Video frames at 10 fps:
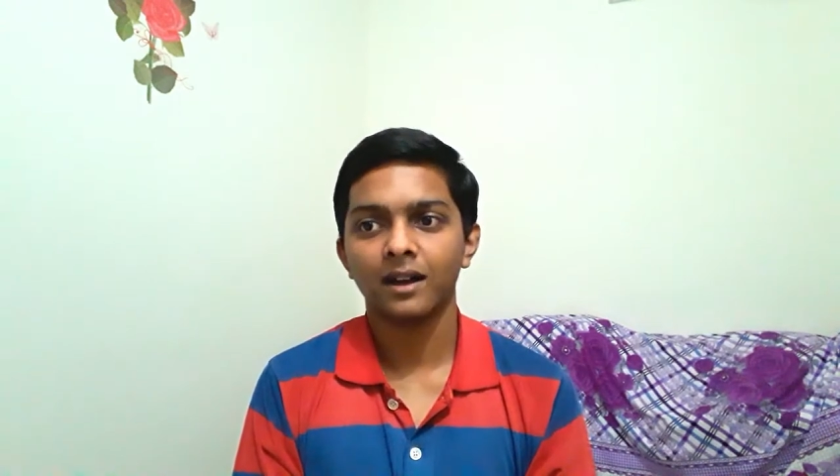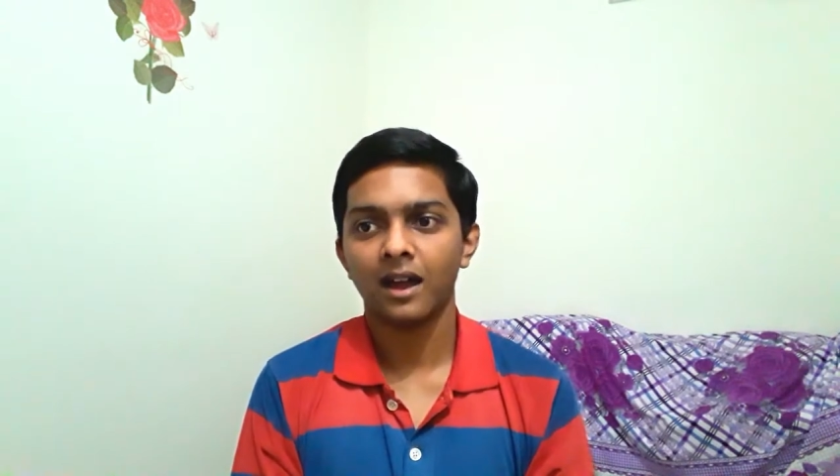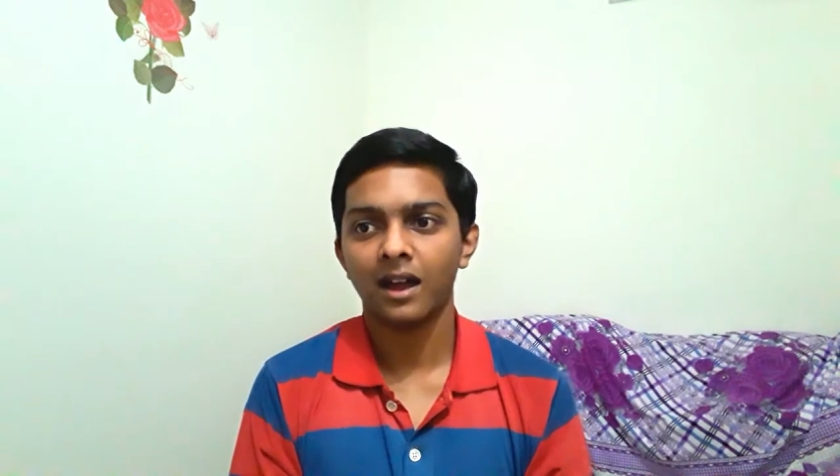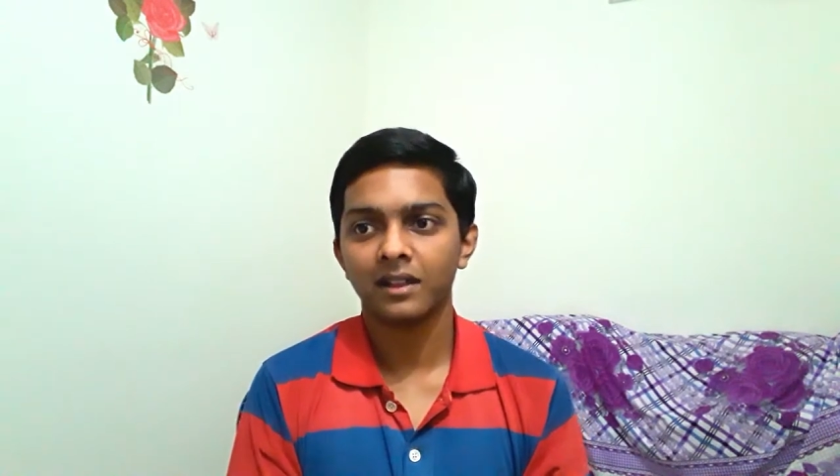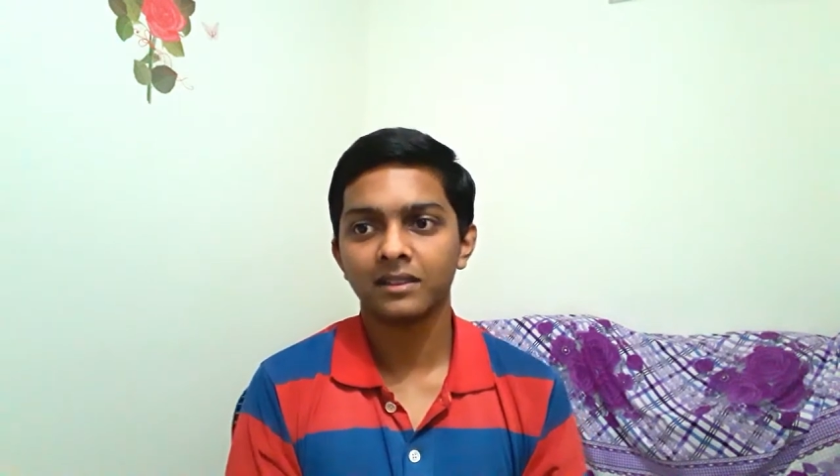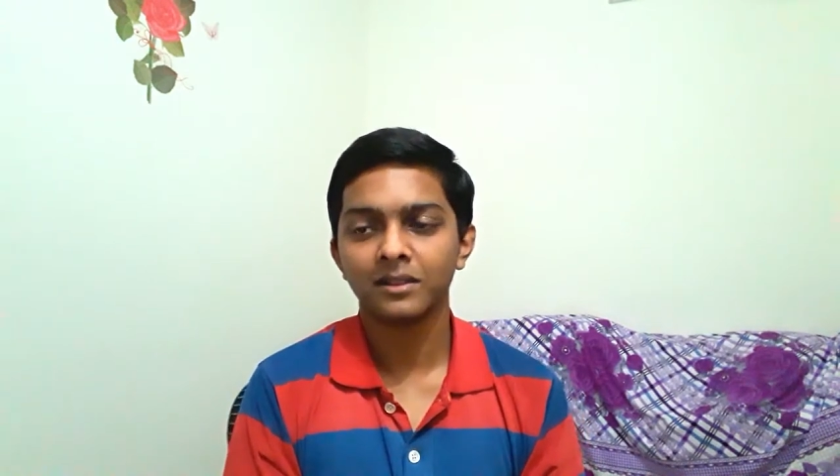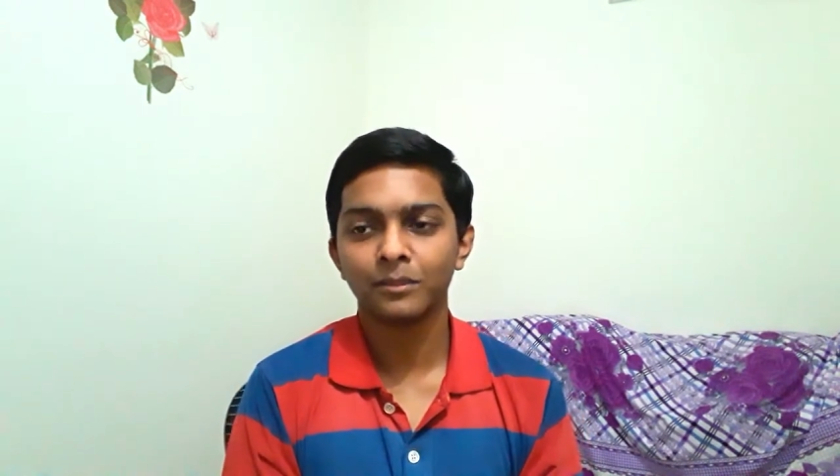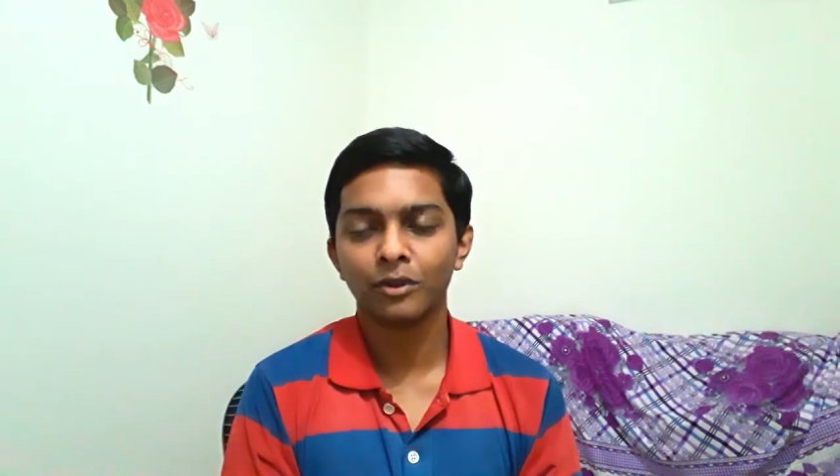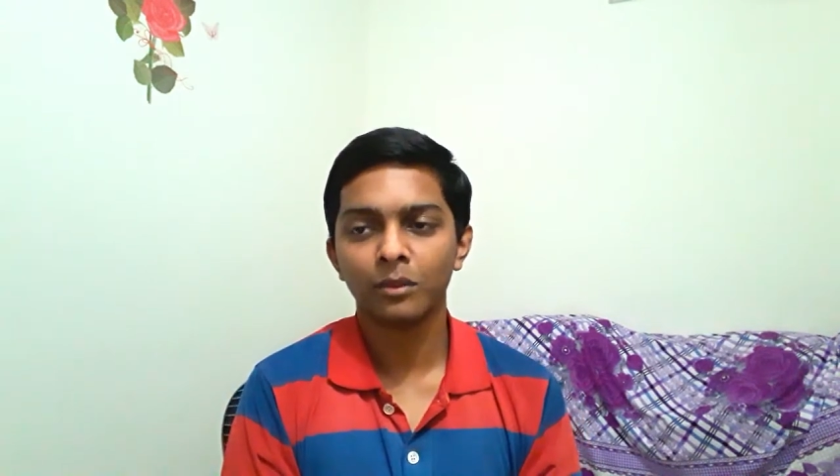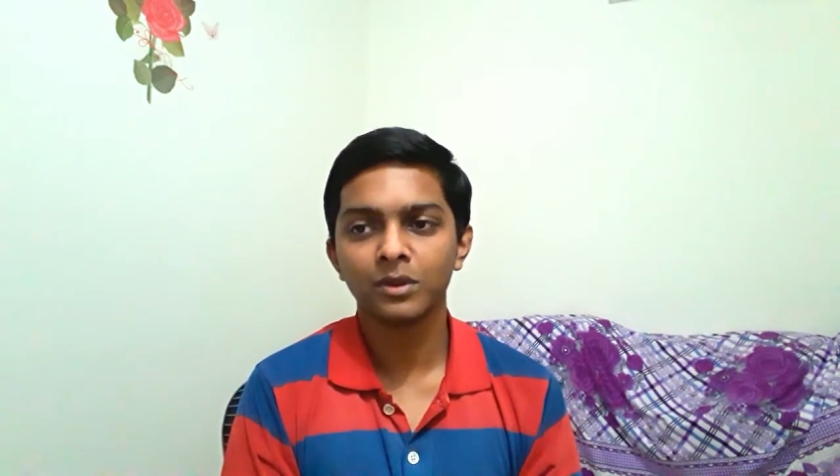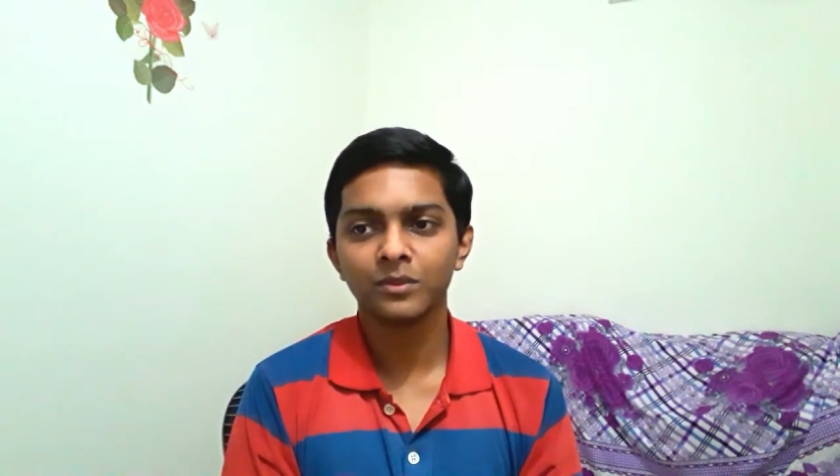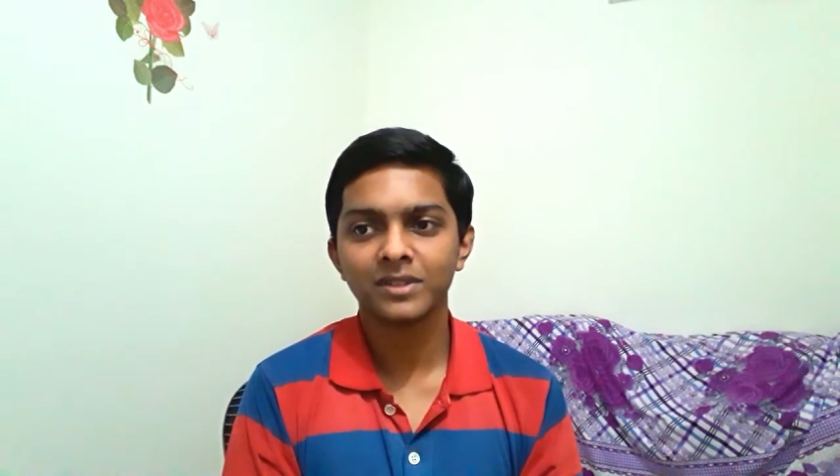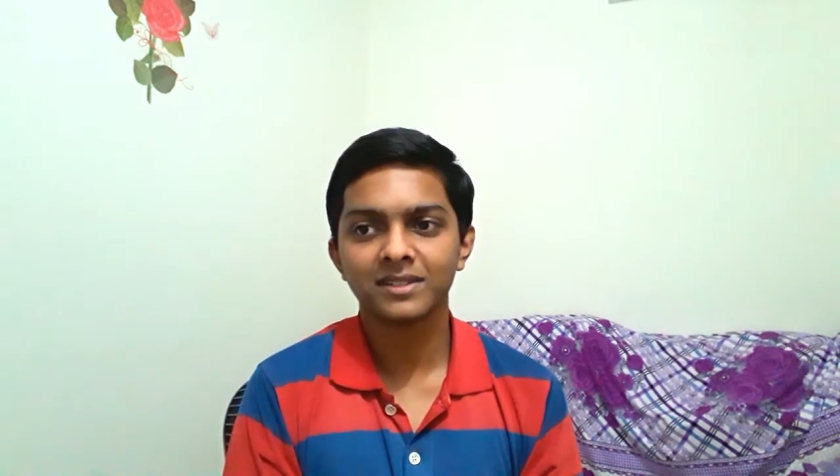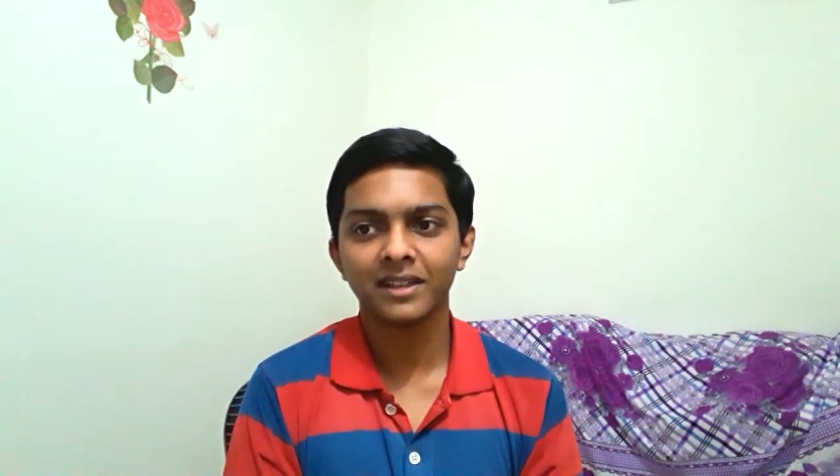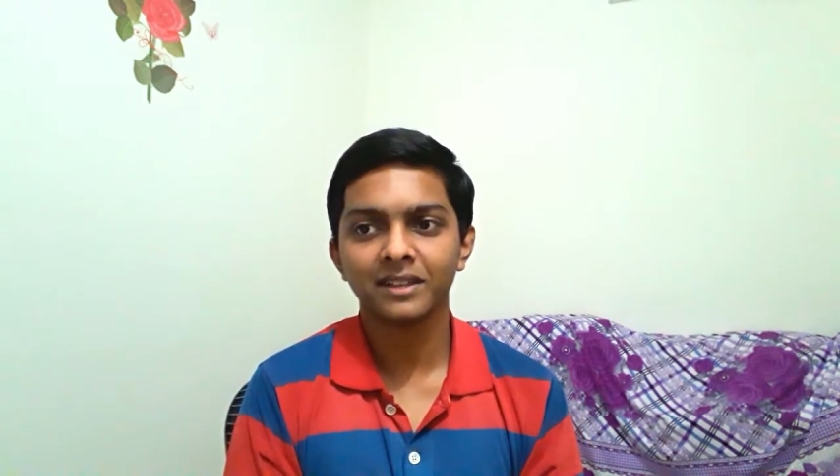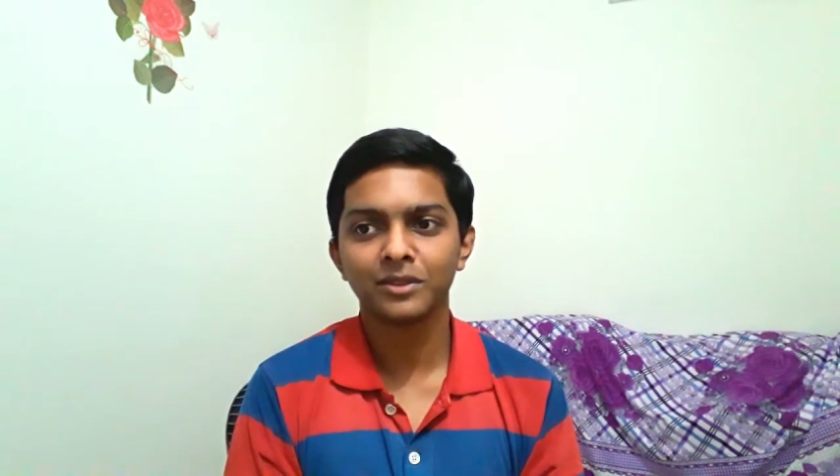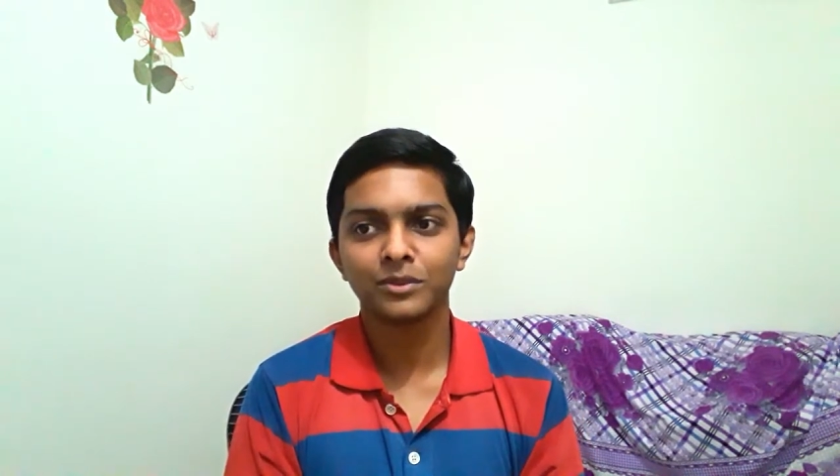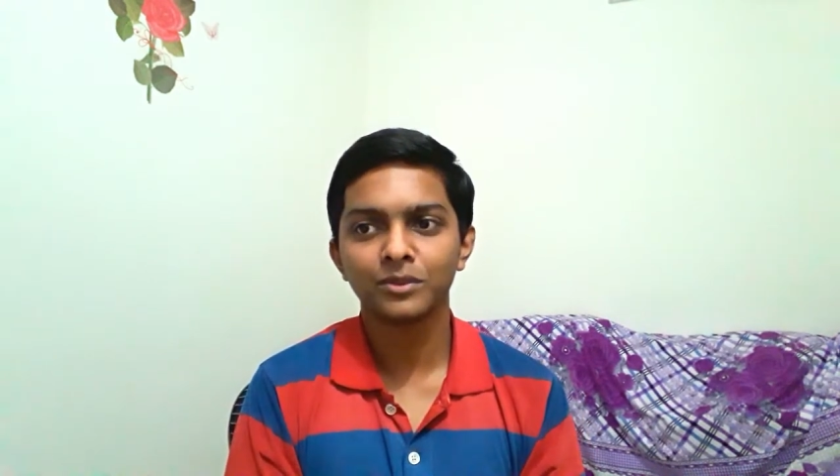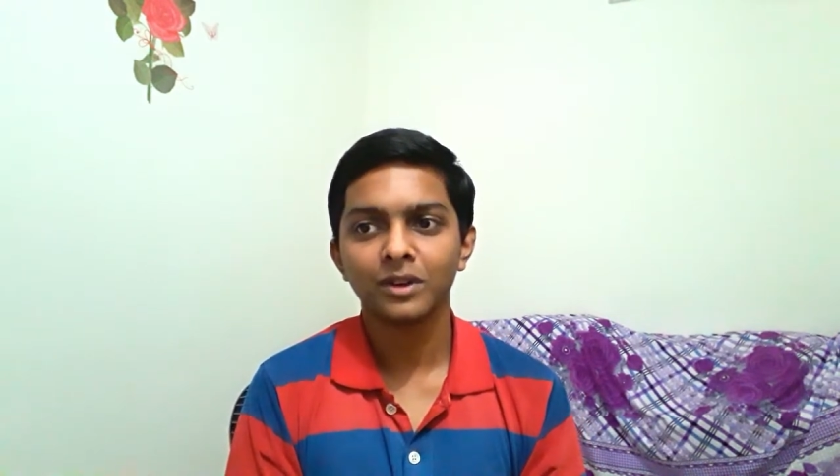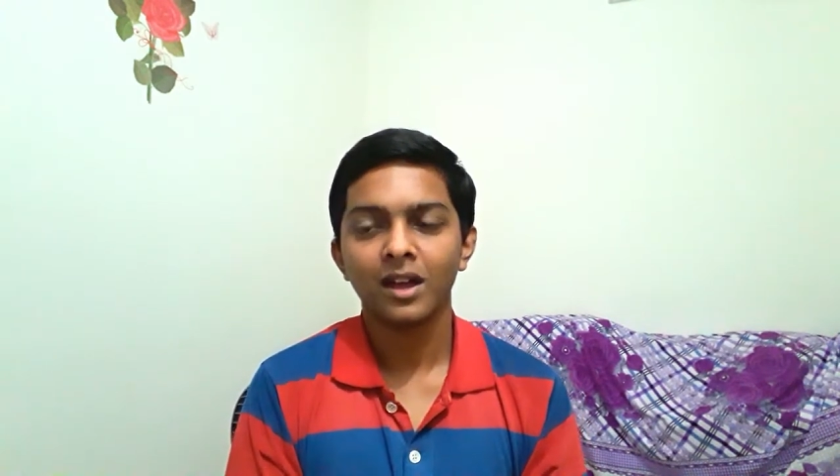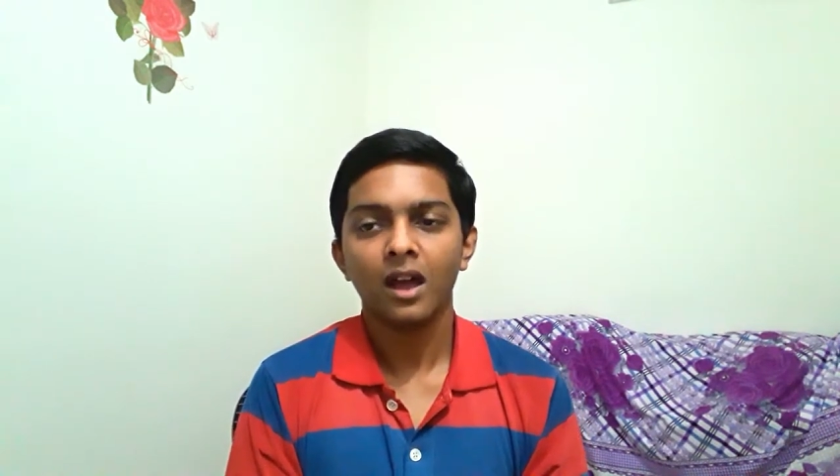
And the problem was like you know